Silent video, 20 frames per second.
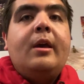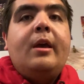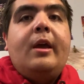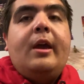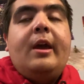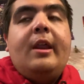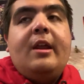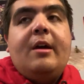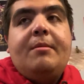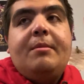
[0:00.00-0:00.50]

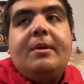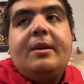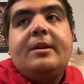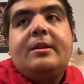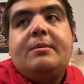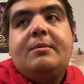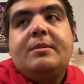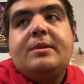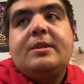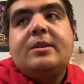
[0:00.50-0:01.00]
And I'm going
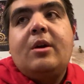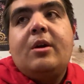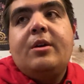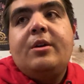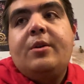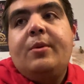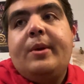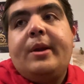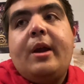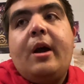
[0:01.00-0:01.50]
to start
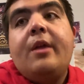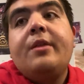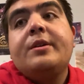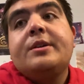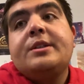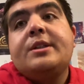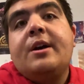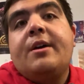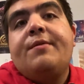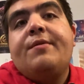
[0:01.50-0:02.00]
doing other
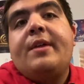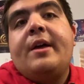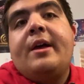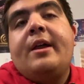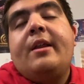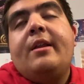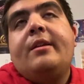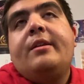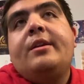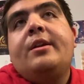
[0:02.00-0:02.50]
stuff
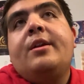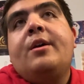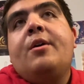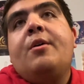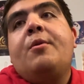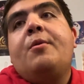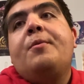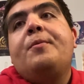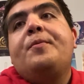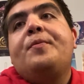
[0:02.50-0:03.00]
that,
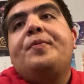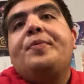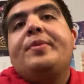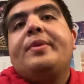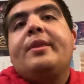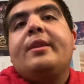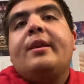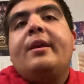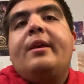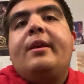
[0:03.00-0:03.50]

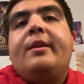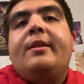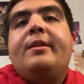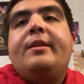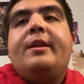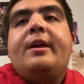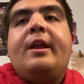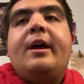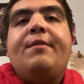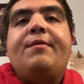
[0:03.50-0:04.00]

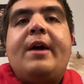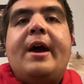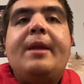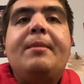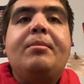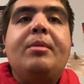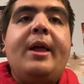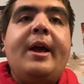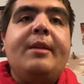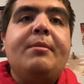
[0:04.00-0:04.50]
that I've had
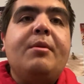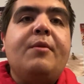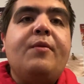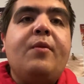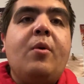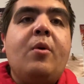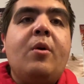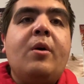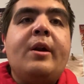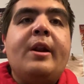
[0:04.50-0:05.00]
planned
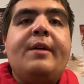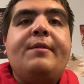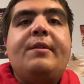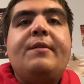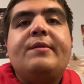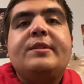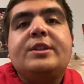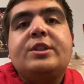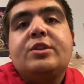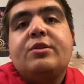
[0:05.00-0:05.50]
before and I've
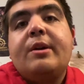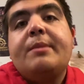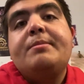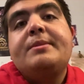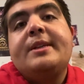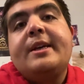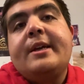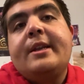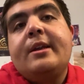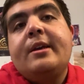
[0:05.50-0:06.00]
even
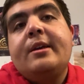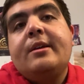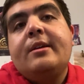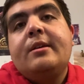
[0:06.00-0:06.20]
scripted.